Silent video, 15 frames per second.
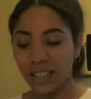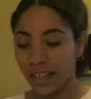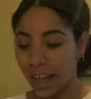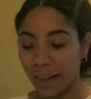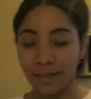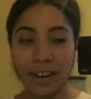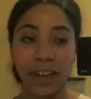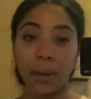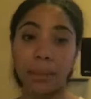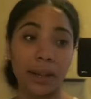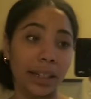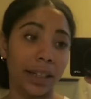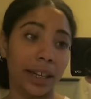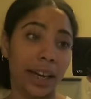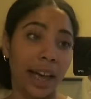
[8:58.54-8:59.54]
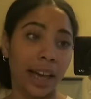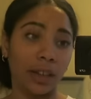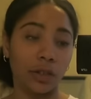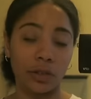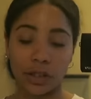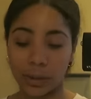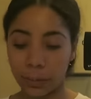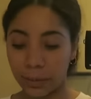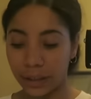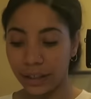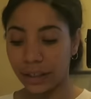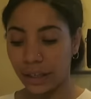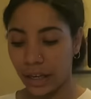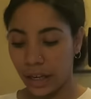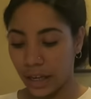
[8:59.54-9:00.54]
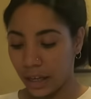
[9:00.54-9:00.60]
actually have like a million candles, but